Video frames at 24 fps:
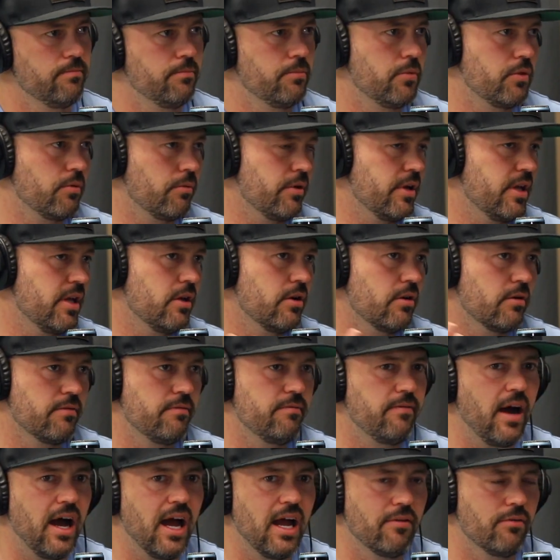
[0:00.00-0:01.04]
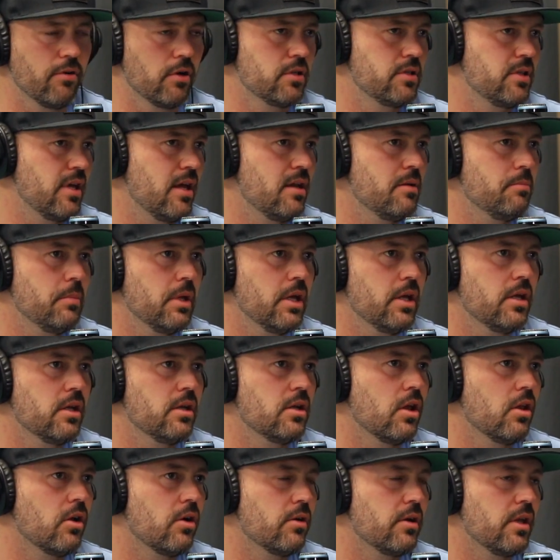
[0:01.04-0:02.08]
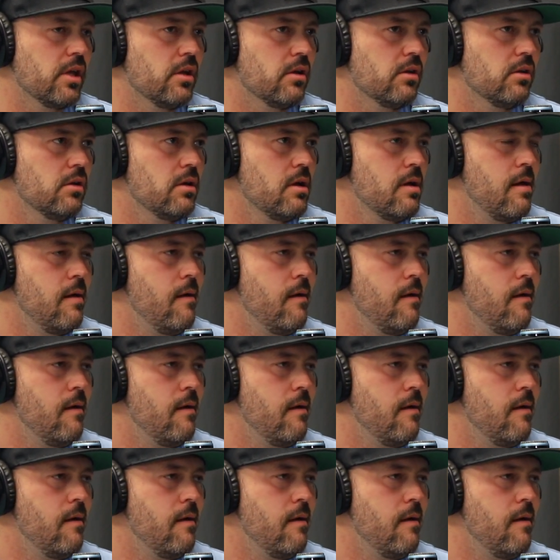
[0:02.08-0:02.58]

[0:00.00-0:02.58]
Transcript: $3 or $5 or $10 million deal.